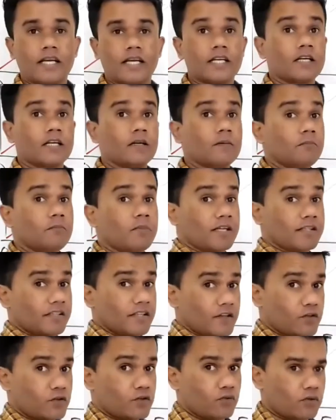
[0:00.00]
combine these
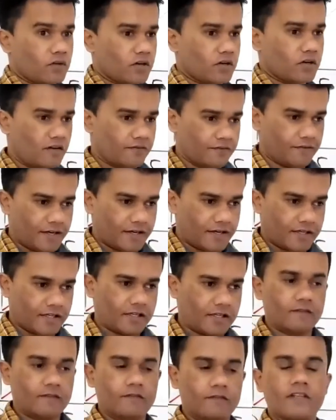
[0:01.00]
two graphs and give
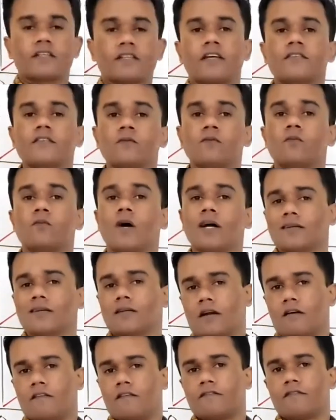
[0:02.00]
it as a one
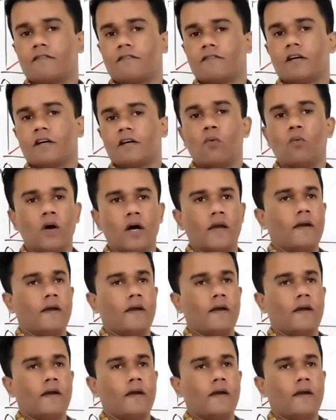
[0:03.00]
graph. Why?